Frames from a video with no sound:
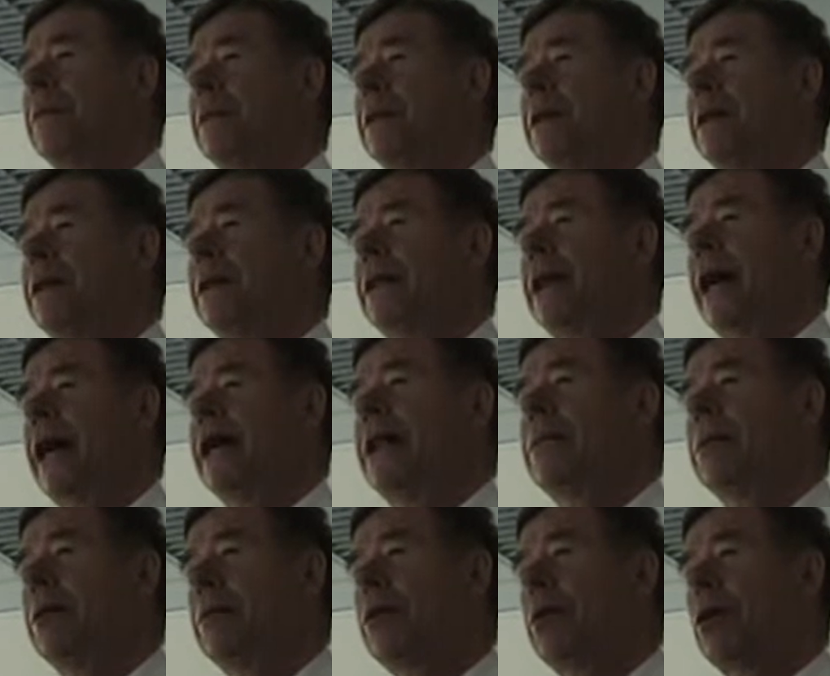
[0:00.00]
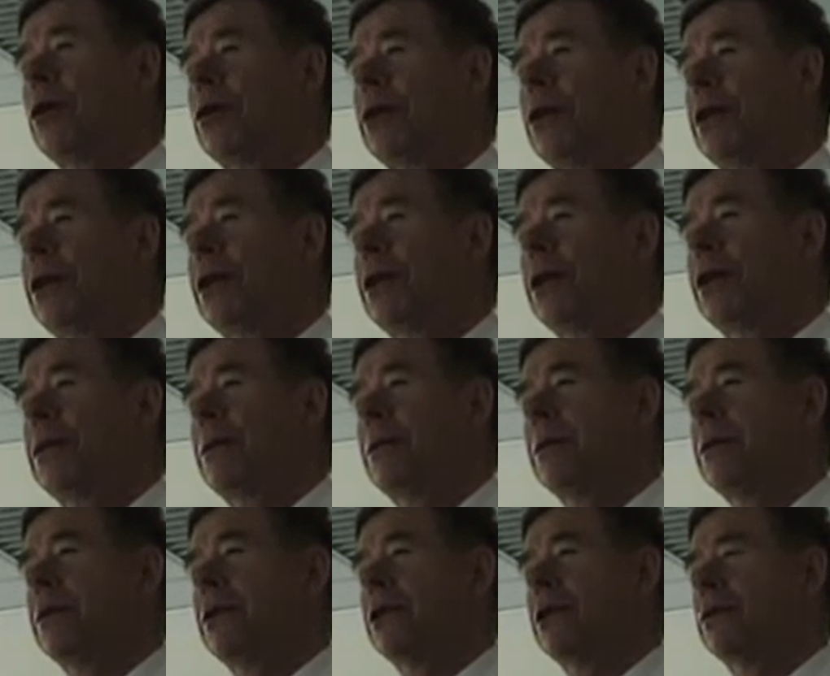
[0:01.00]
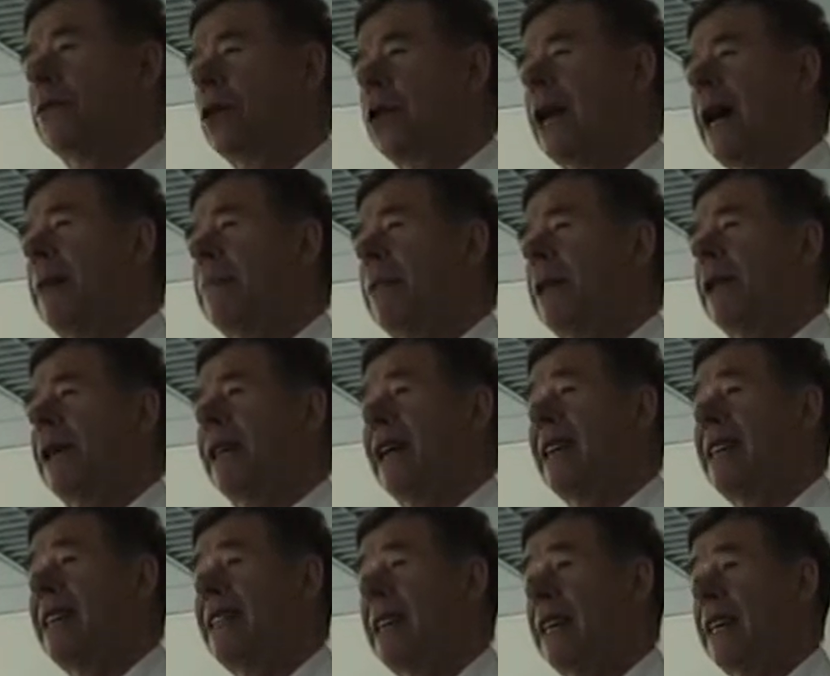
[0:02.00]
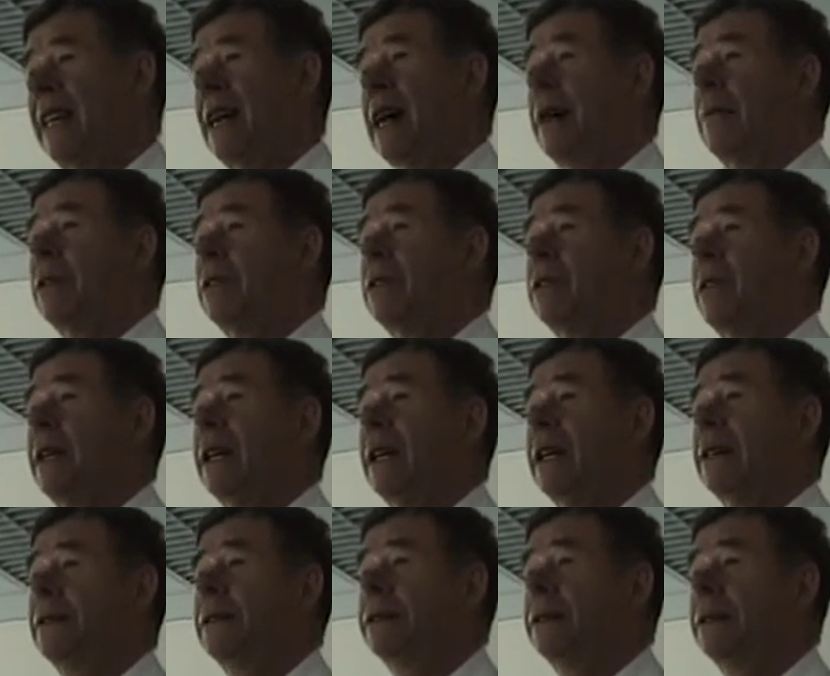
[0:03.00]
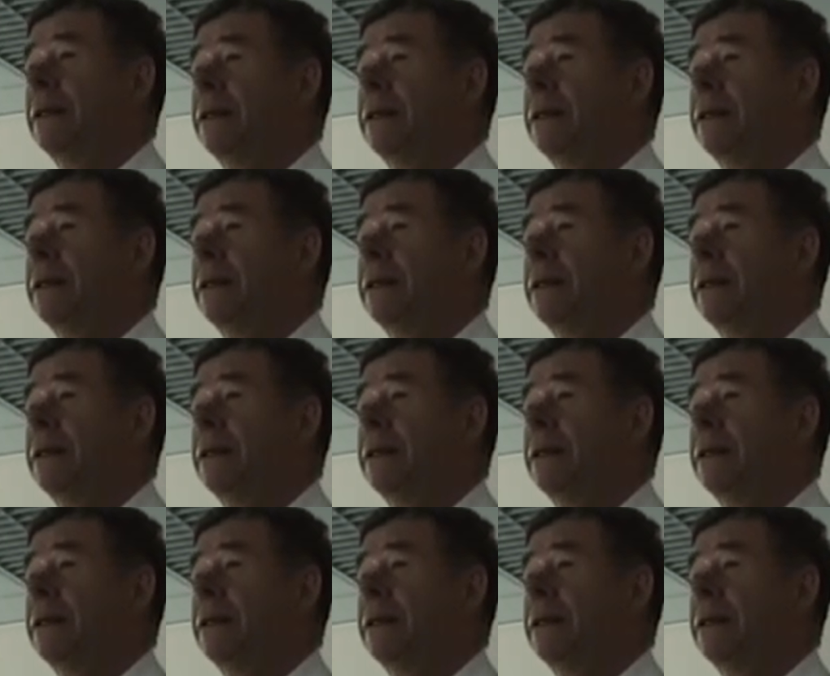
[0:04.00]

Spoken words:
The animal product, Bio-Strath for camel. Racing camels we have.